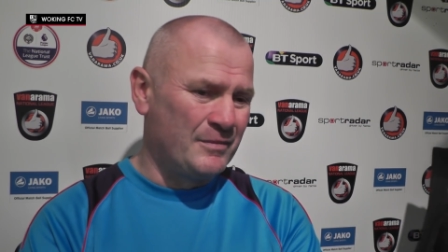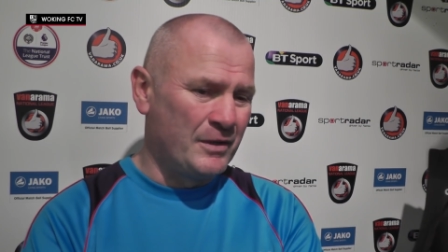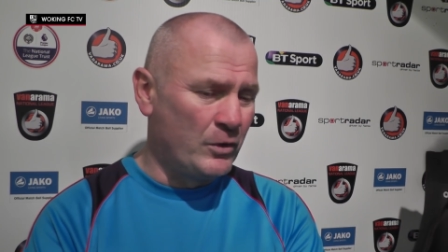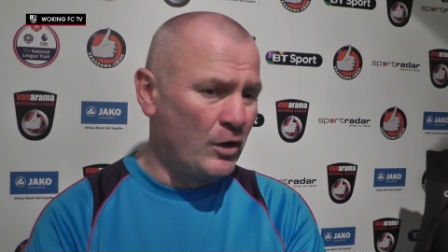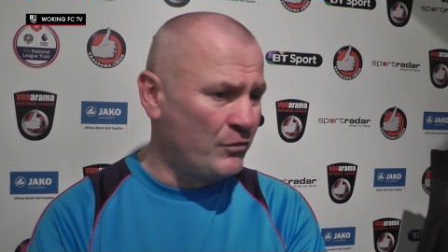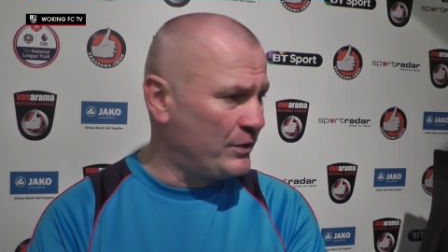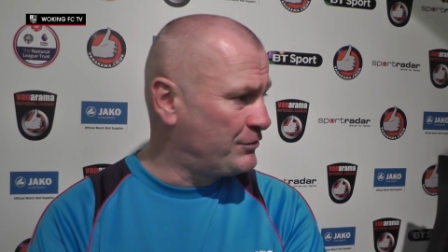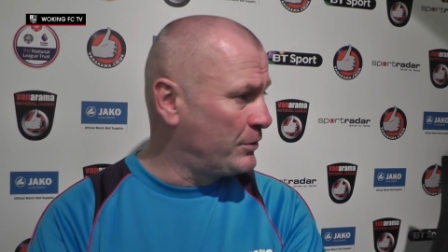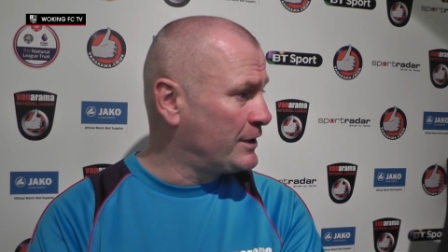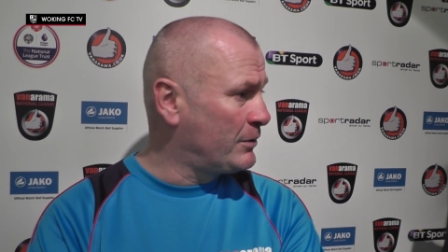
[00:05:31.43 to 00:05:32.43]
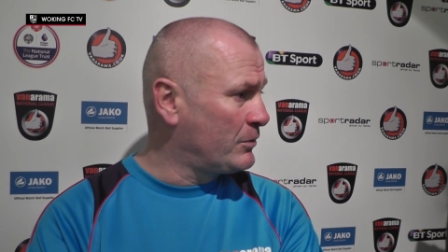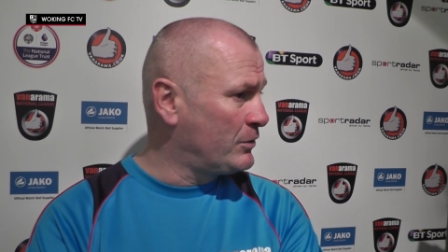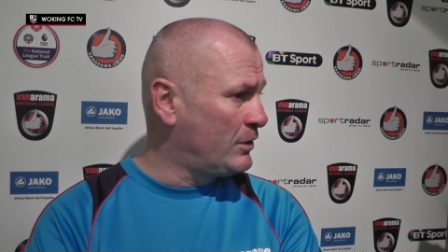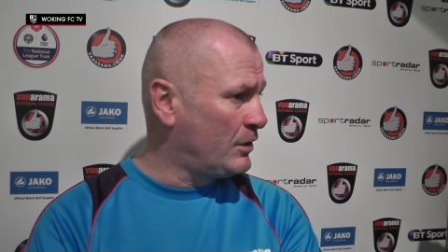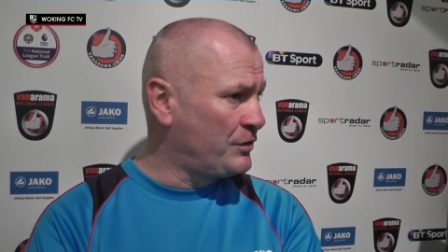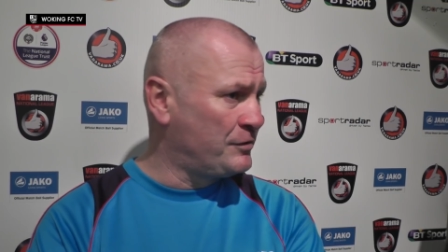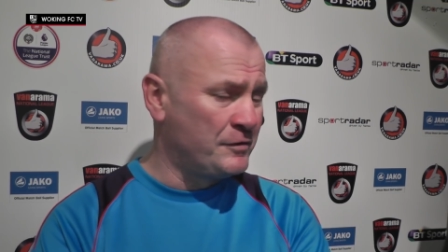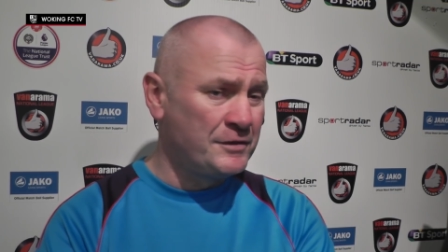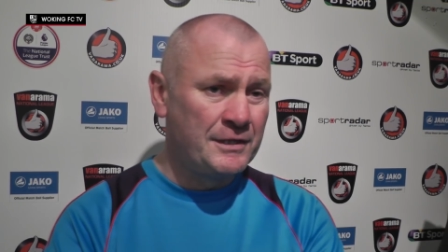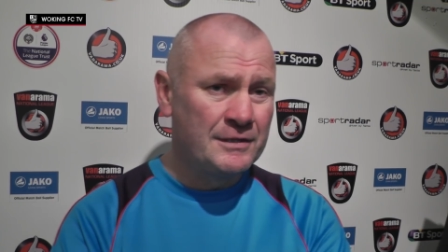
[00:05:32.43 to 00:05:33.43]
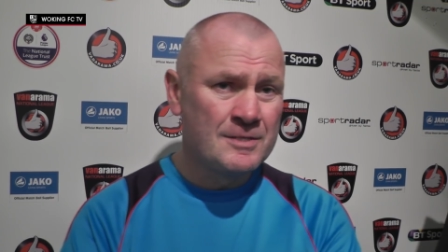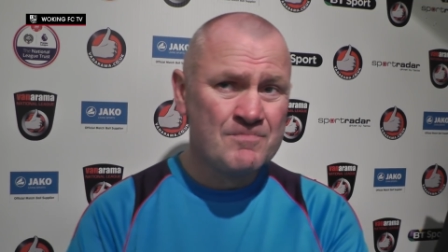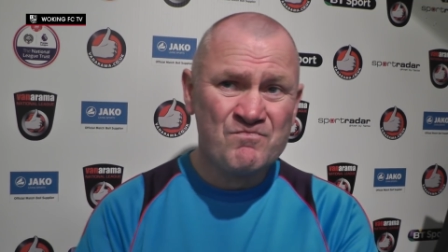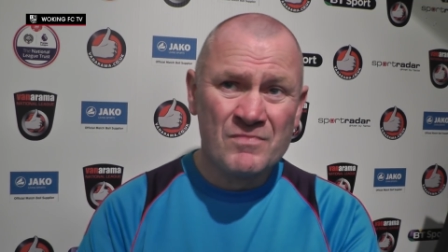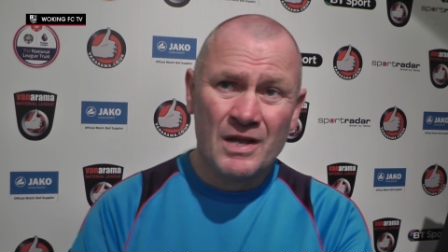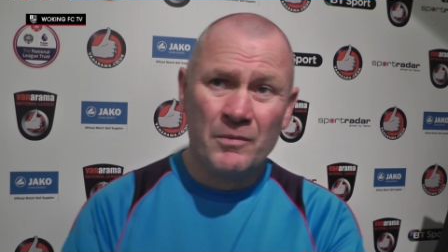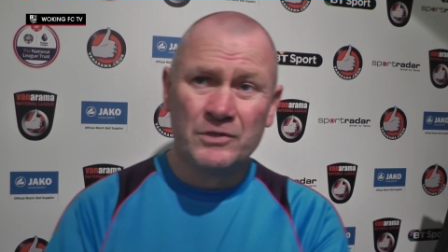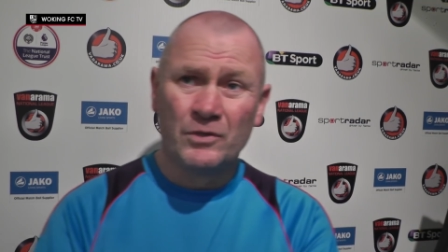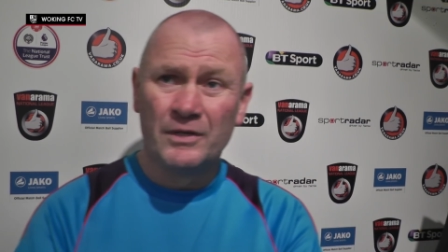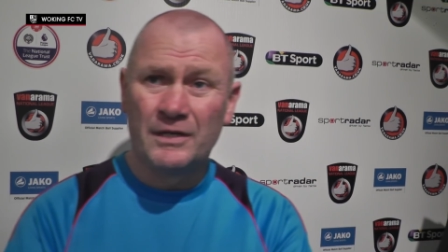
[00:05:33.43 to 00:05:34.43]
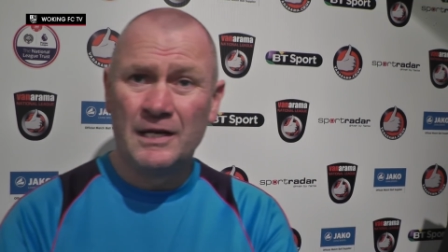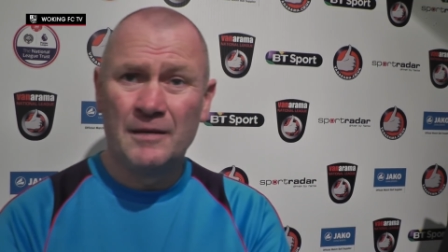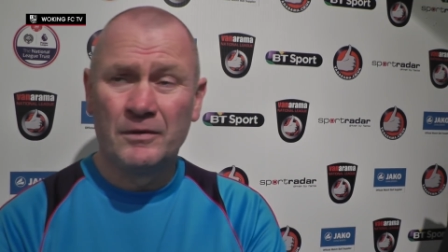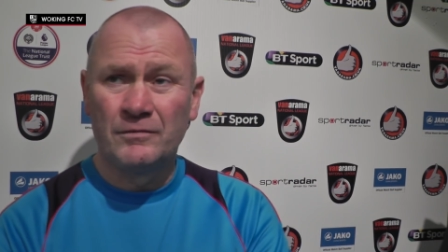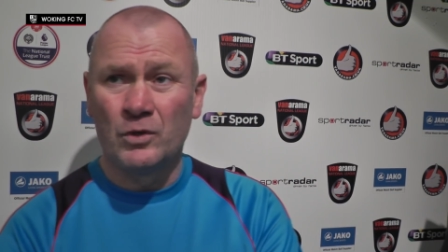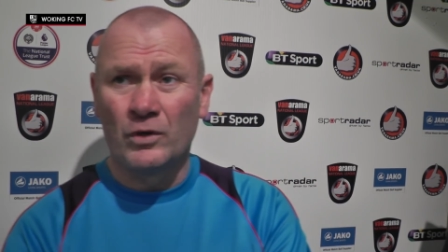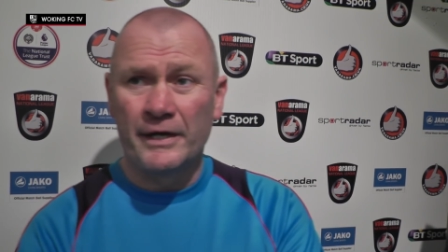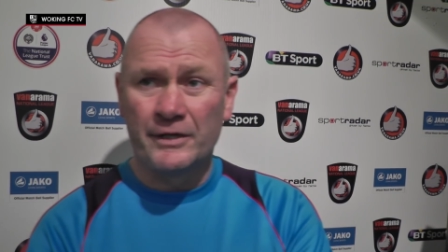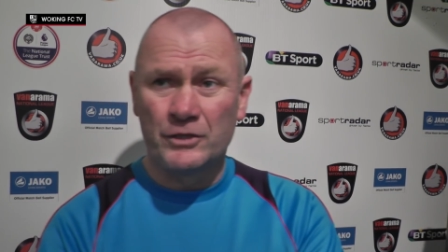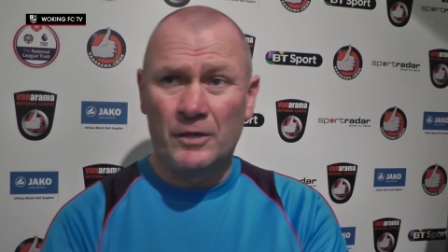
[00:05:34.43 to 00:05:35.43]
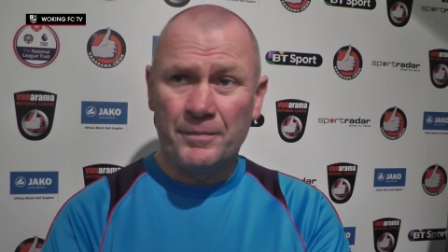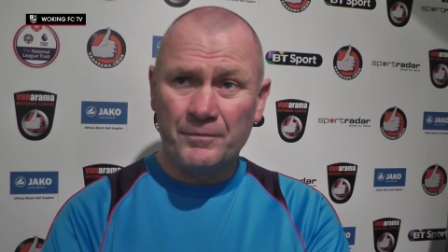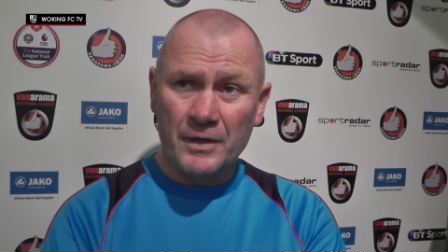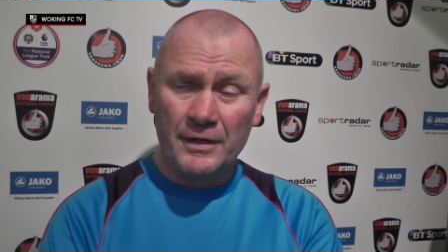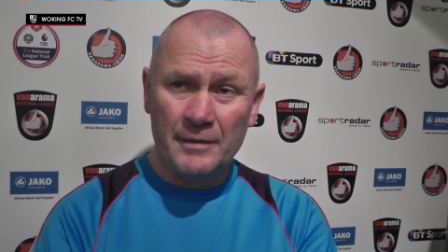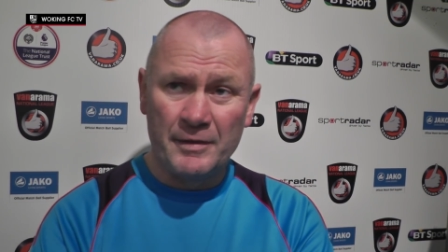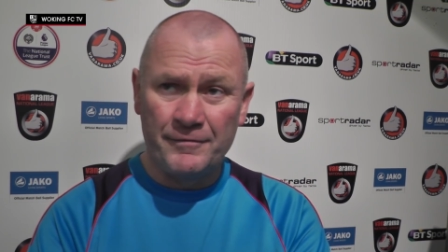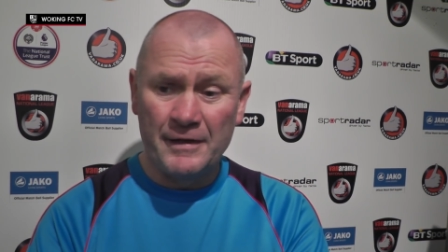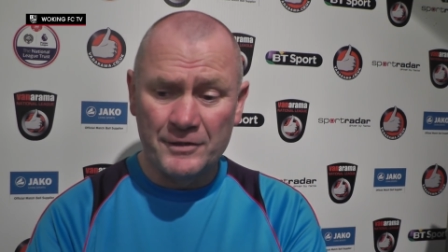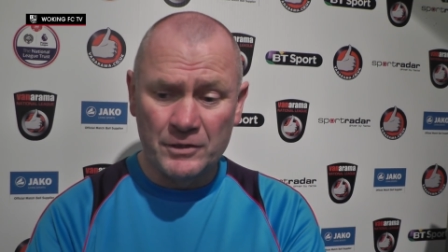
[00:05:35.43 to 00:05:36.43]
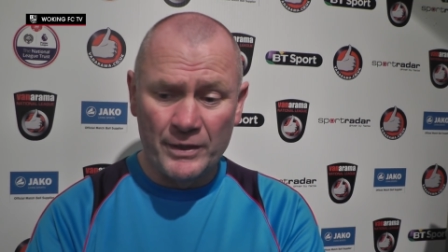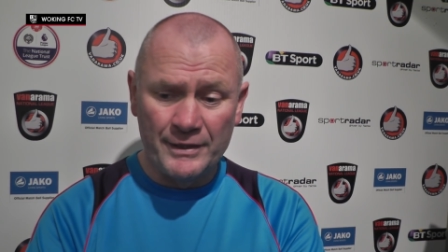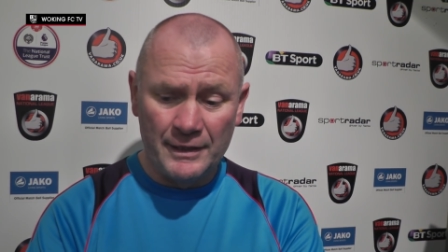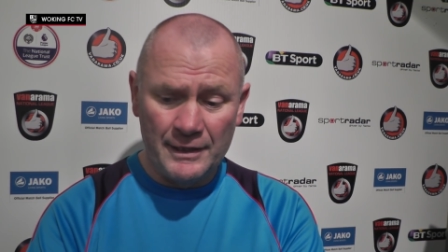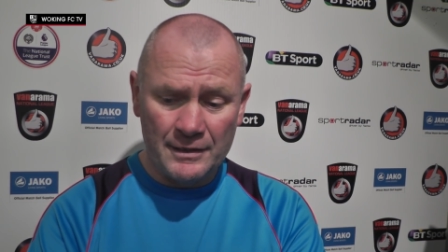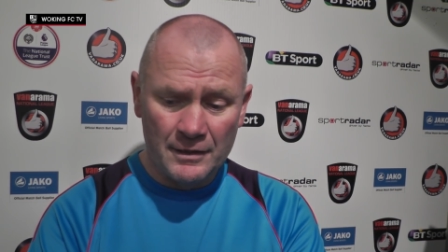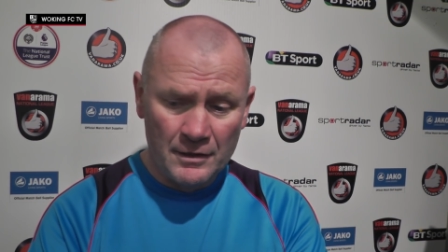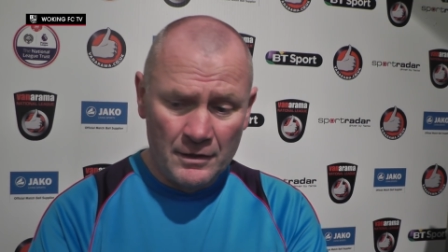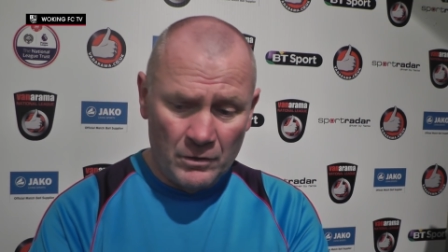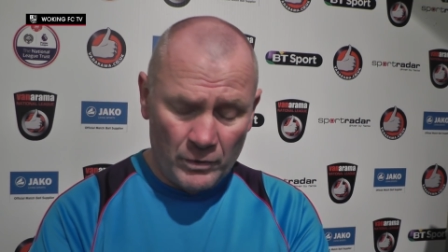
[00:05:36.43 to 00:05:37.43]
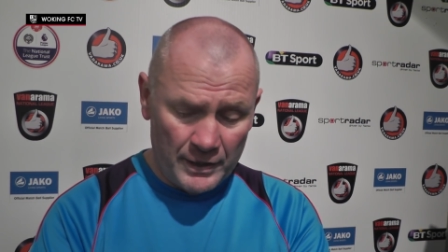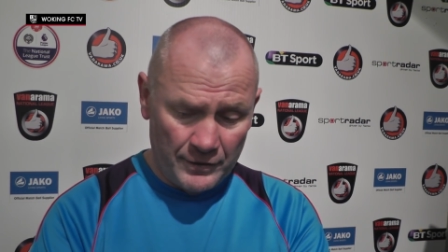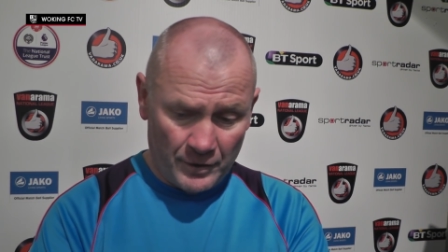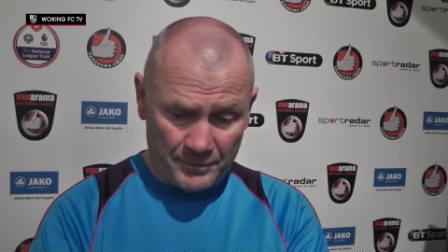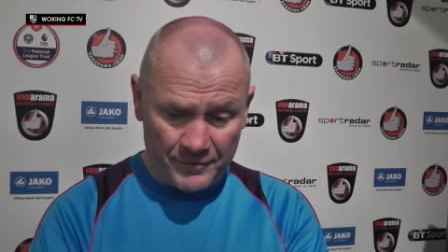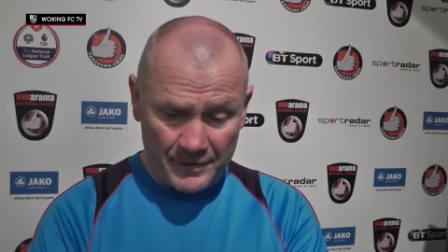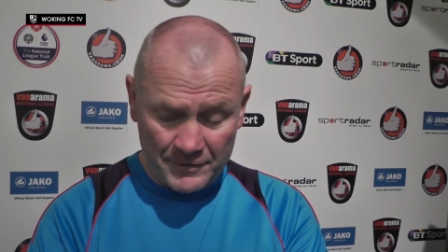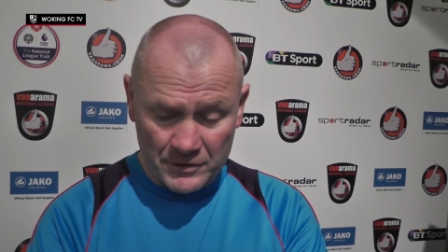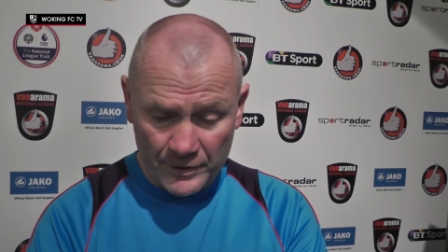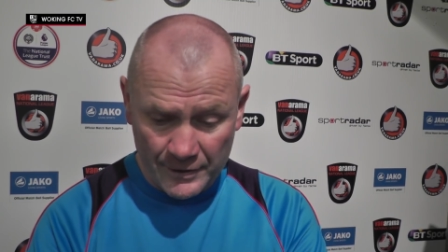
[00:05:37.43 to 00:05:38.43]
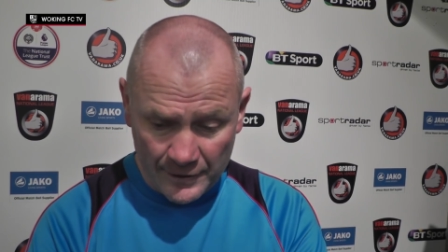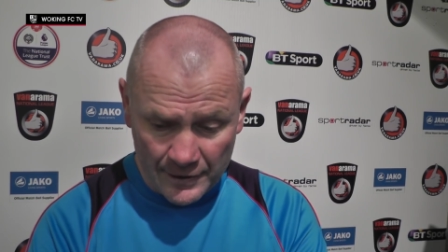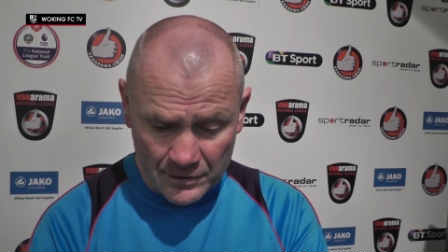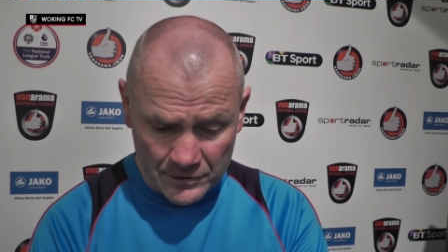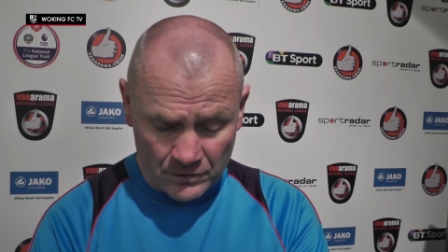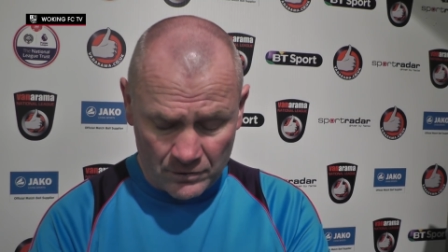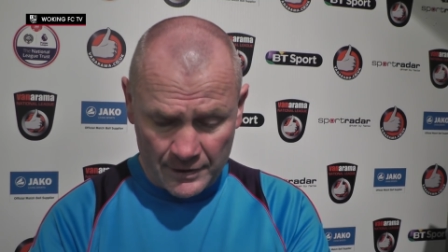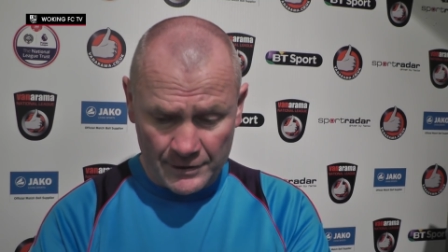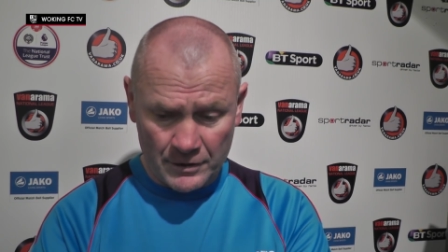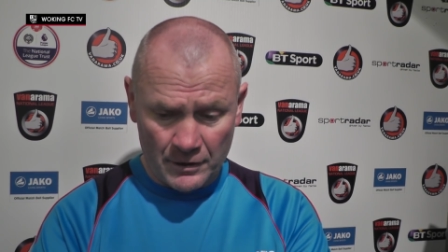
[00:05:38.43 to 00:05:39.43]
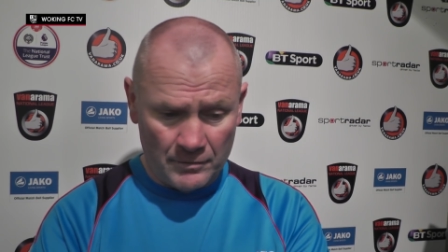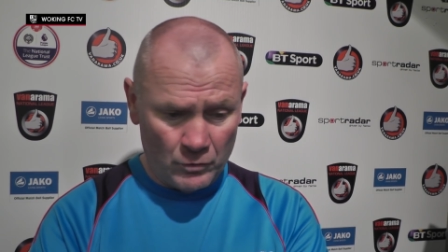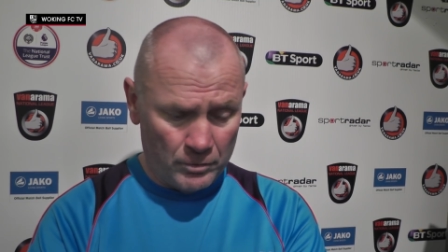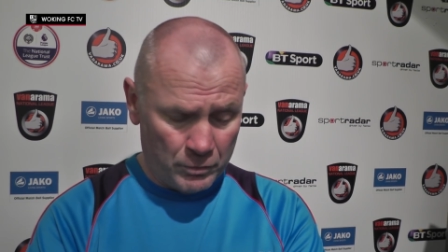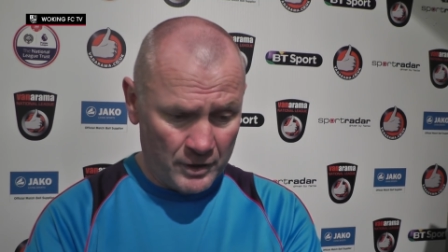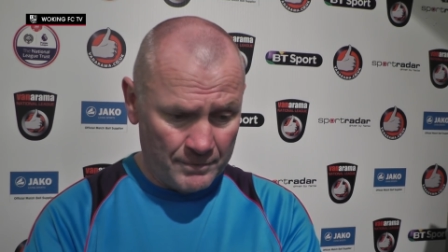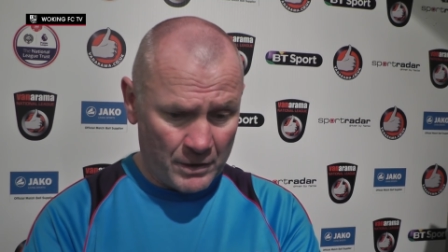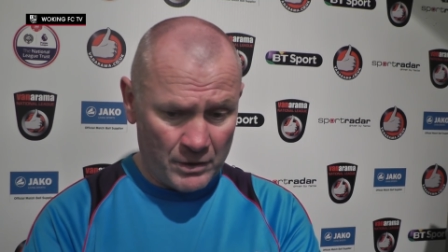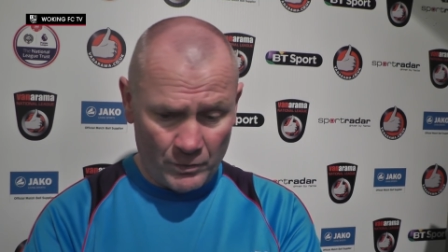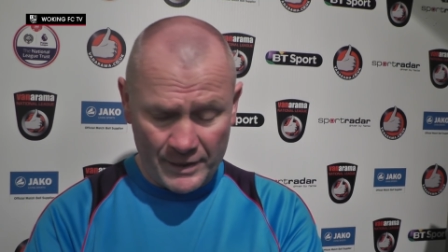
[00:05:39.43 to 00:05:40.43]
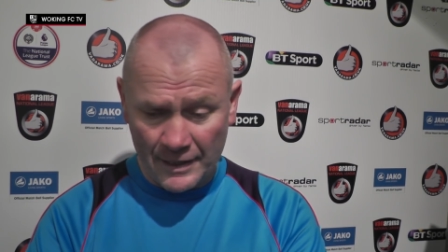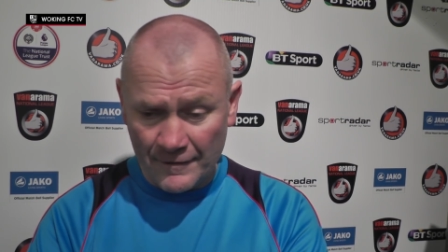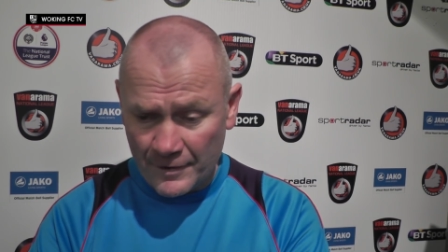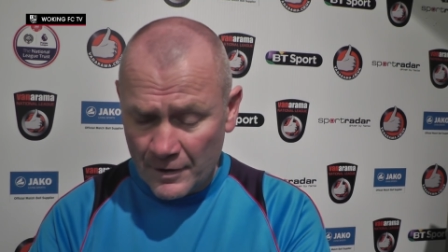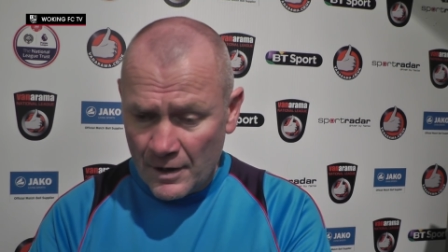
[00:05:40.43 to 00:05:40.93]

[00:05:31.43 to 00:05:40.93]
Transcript: You know, we're halfway through it now, aren't we? Halfway through the season, and we're done okay. But Torquay are top, and they'll be favourites to win the league. We'll not be favourites to win the league because Torquay's got a lot more pulling power than we have.